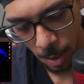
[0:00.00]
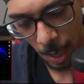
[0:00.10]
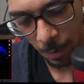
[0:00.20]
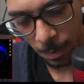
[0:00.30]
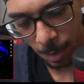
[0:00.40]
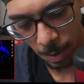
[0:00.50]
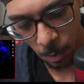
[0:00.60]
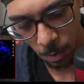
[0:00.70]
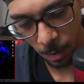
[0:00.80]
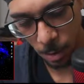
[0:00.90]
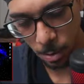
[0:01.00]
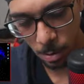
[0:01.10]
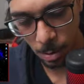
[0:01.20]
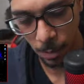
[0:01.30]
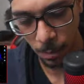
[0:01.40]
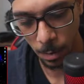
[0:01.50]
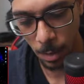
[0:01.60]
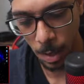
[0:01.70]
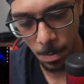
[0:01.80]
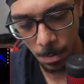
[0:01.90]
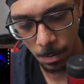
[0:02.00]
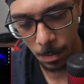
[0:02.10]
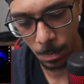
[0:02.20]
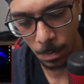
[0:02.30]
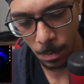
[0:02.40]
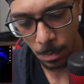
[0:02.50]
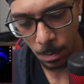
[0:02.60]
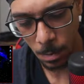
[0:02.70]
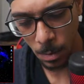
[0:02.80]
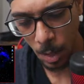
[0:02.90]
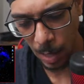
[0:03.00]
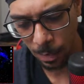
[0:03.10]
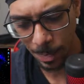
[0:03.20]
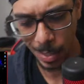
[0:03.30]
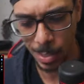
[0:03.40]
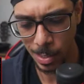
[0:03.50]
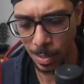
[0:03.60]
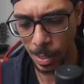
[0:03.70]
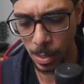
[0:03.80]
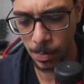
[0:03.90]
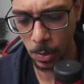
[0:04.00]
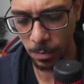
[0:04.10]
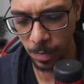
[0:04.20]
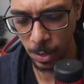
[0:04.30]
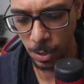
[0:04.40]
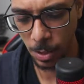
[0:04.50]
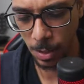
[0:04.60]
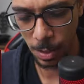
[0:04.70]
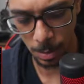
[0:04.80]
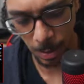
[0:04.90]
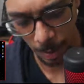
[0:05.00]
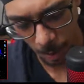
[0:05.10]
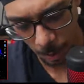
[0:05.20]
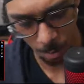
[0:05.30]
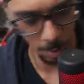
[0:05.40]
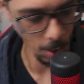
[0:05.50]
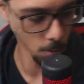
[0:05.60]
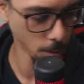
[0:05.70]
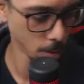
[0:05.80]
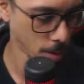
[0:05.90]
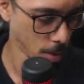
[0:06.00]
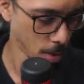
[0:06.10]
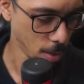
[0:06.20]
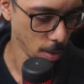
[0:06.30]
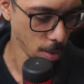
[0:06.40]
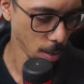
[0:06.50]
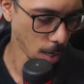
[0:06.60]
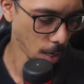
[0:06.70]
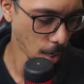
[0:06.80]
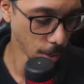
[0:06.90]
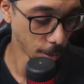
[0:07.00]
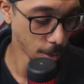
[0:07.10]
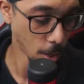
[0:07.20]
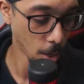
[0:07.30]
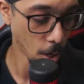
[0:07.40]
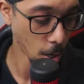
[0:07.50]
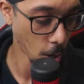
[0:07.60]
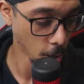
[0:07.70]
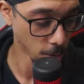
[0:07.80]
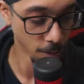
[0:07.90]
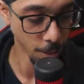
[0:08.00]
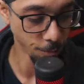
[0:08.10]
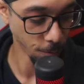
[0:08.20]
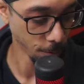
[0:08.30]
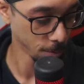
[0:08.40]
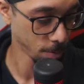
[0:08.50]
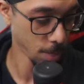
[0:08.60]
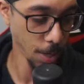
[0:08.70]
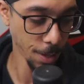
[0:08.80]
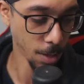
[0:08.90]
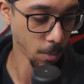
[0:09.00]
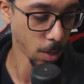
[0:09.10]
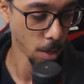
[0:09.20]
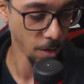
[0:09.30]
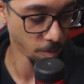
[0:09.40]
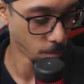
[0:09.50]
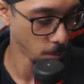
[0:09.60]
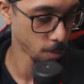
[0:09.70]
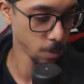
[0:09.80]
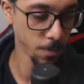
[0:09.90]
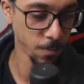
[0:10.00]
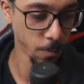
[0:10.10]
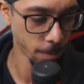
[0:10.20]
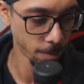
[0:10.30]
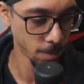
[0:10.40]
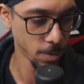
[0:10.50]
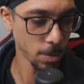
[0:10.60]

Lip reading: everybody's motivation is different, right? Everybody's sense of motivation, the things that get you going, are different. And I think we all have multiple forms of